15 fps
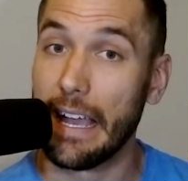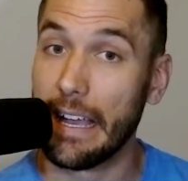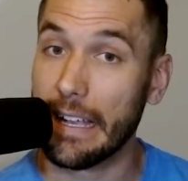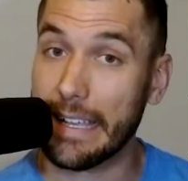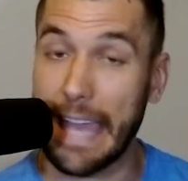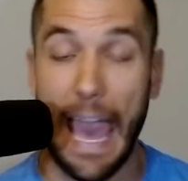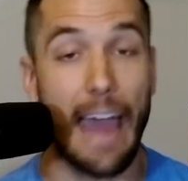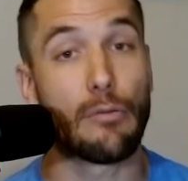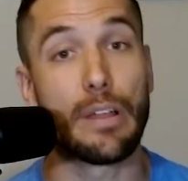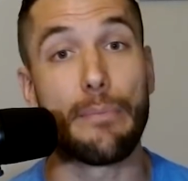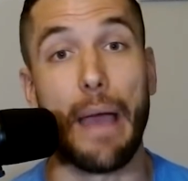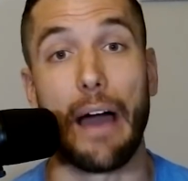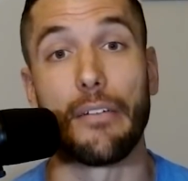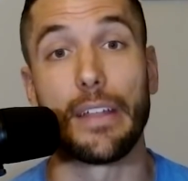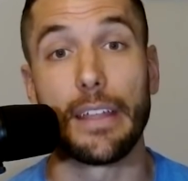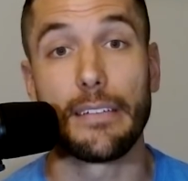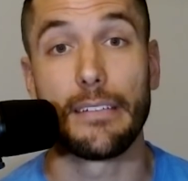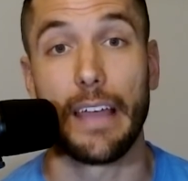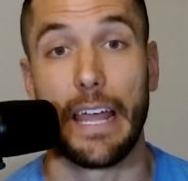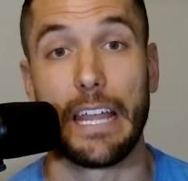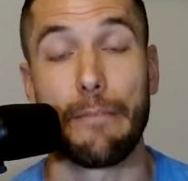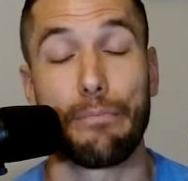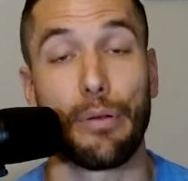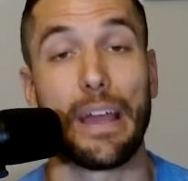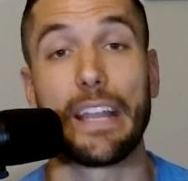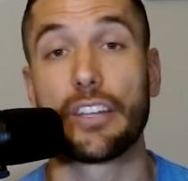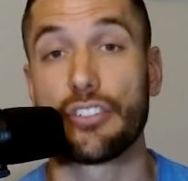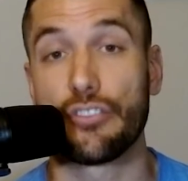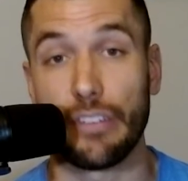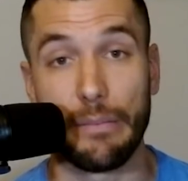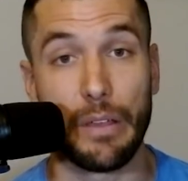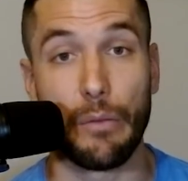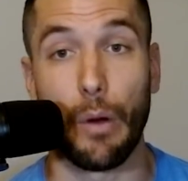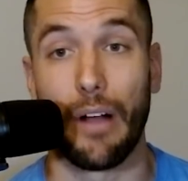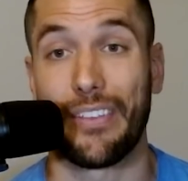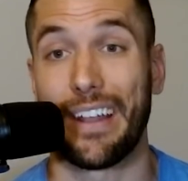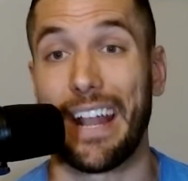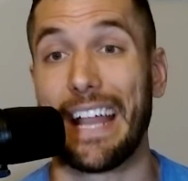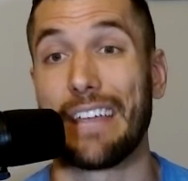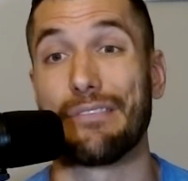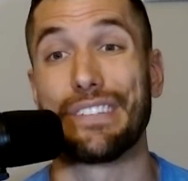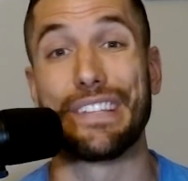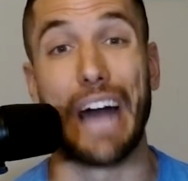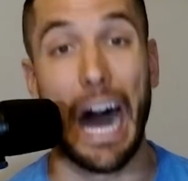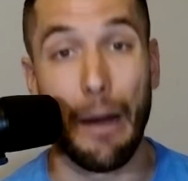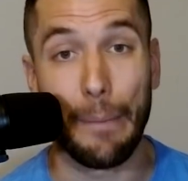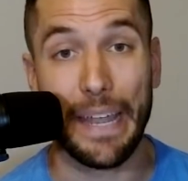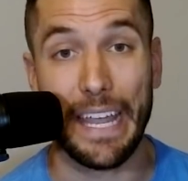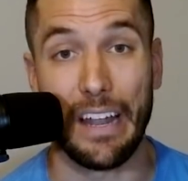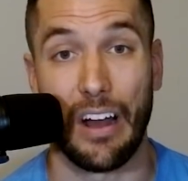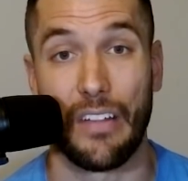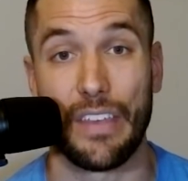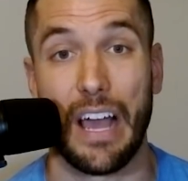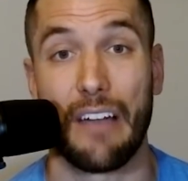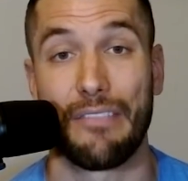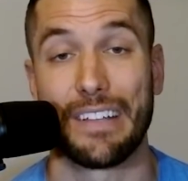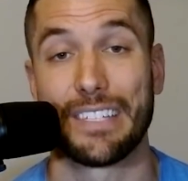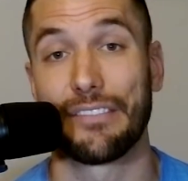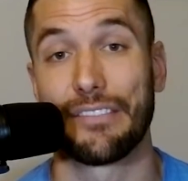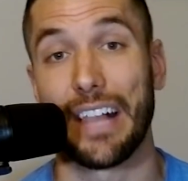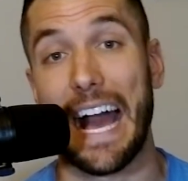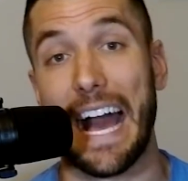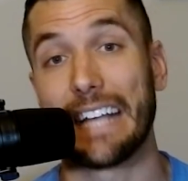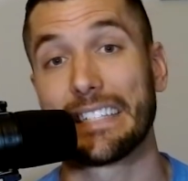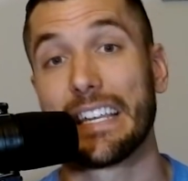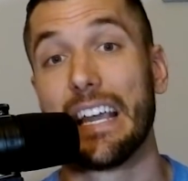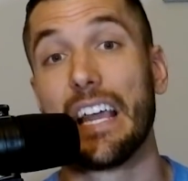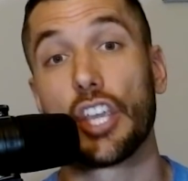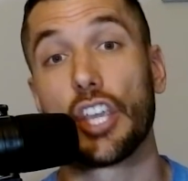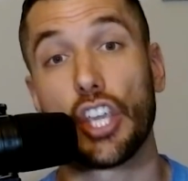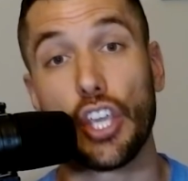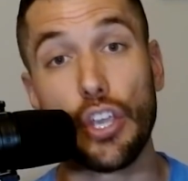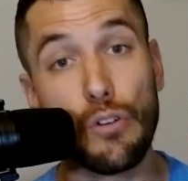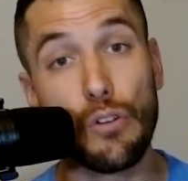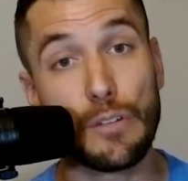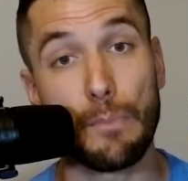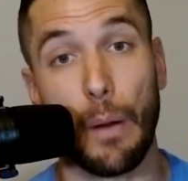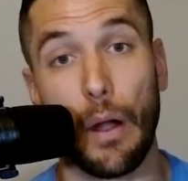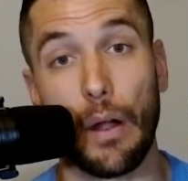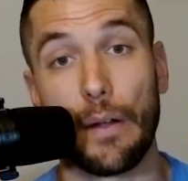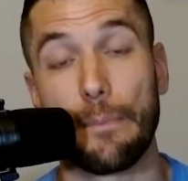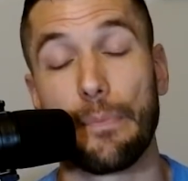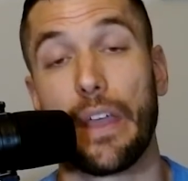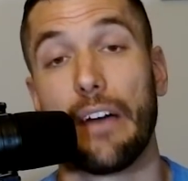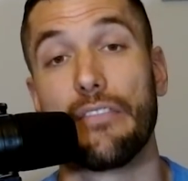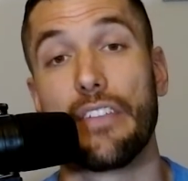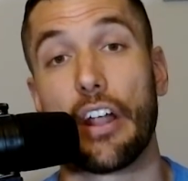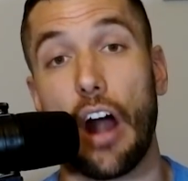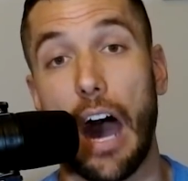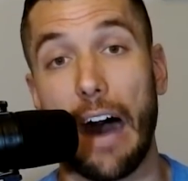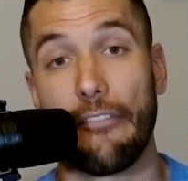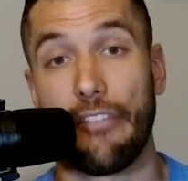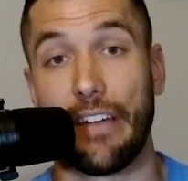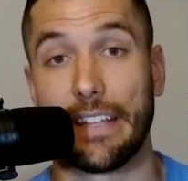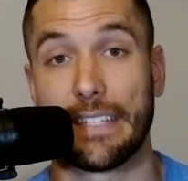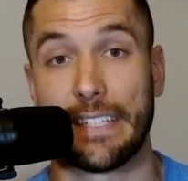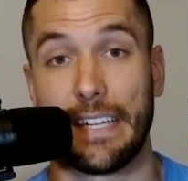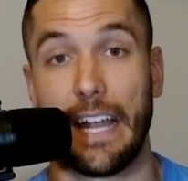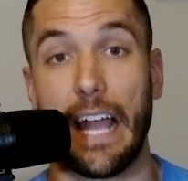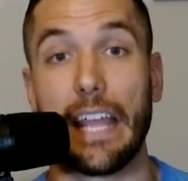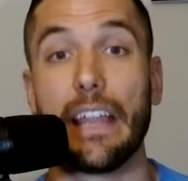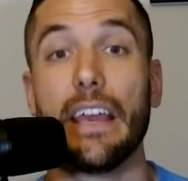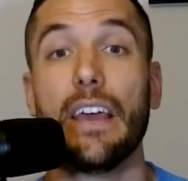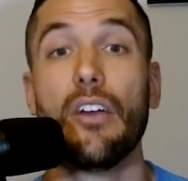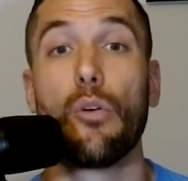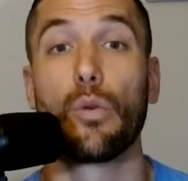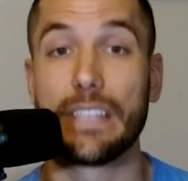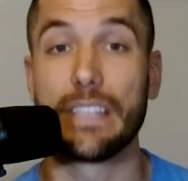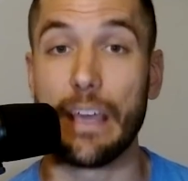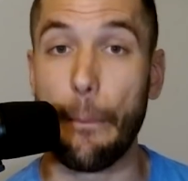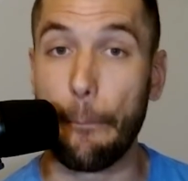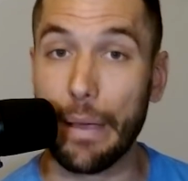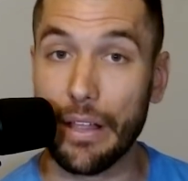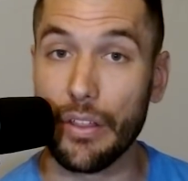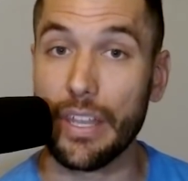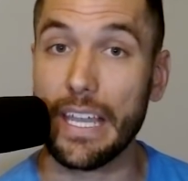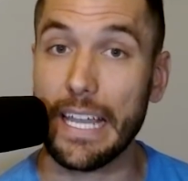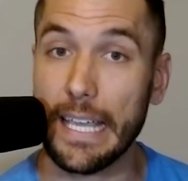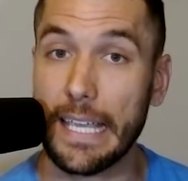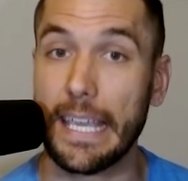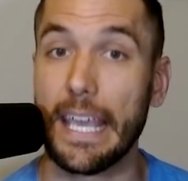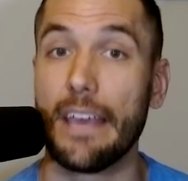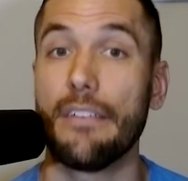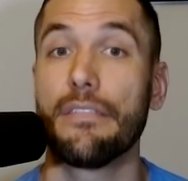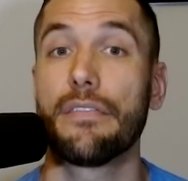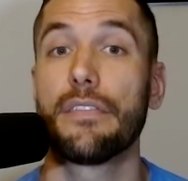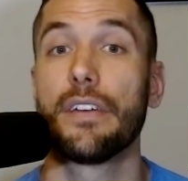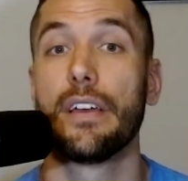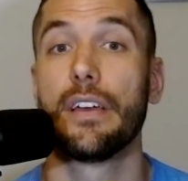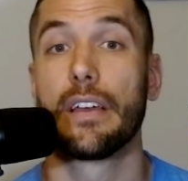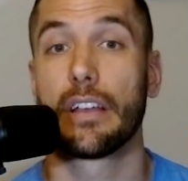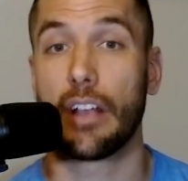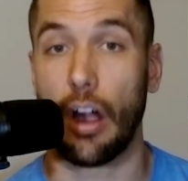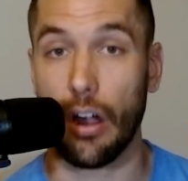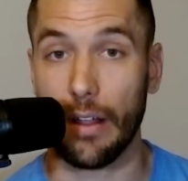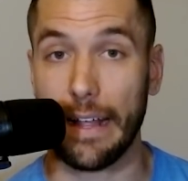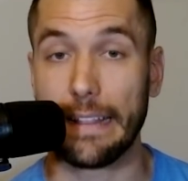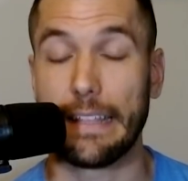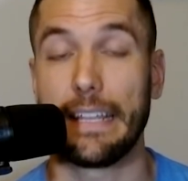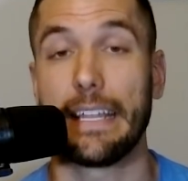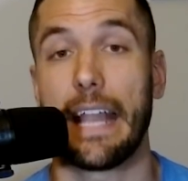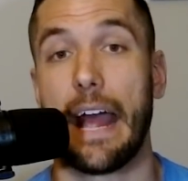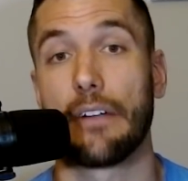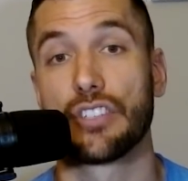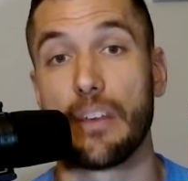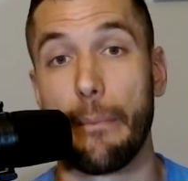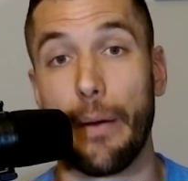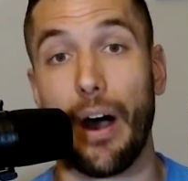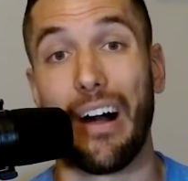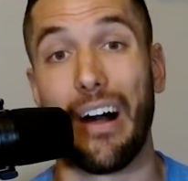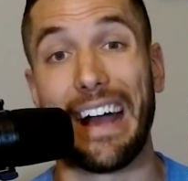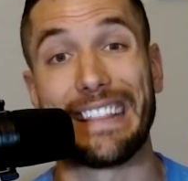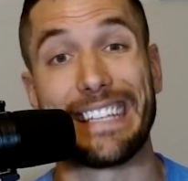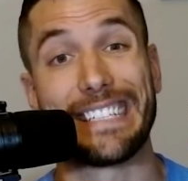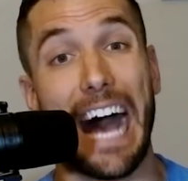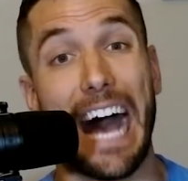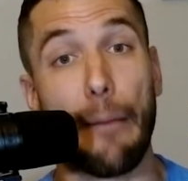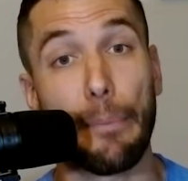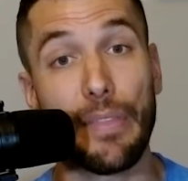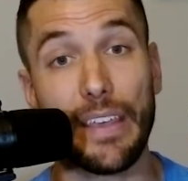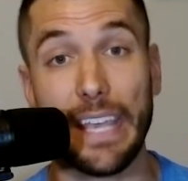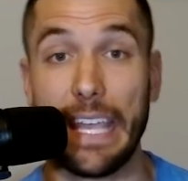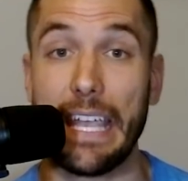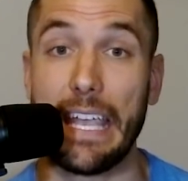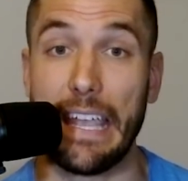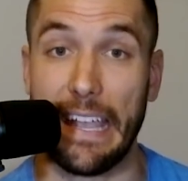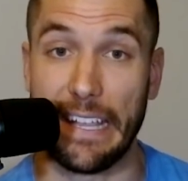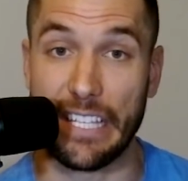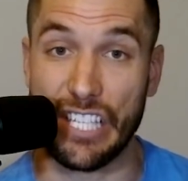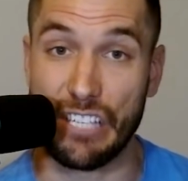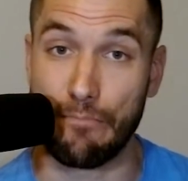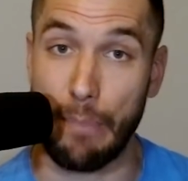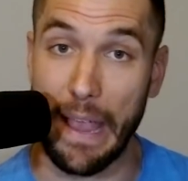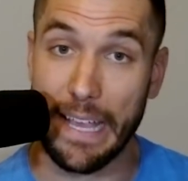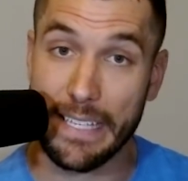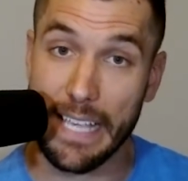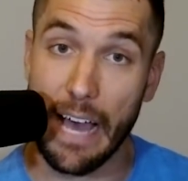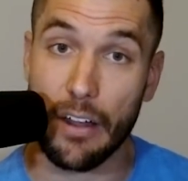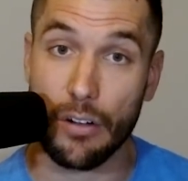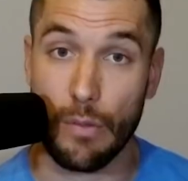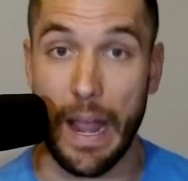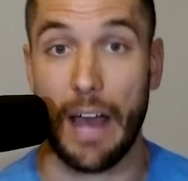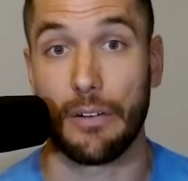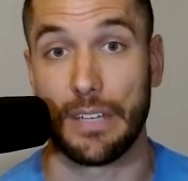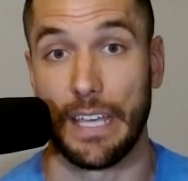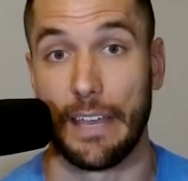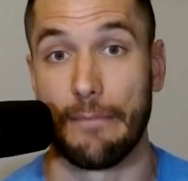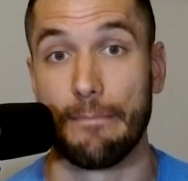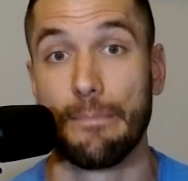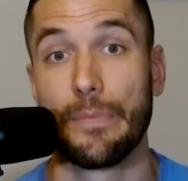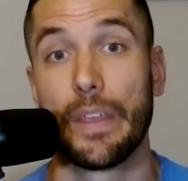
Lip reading: Cat rebounded, and he played extremely well tonight. He was dominant on the offensive glass. Huge part of their offense tonight was the ability to give karl-anthony Towns the ball at the top of the key and space out around him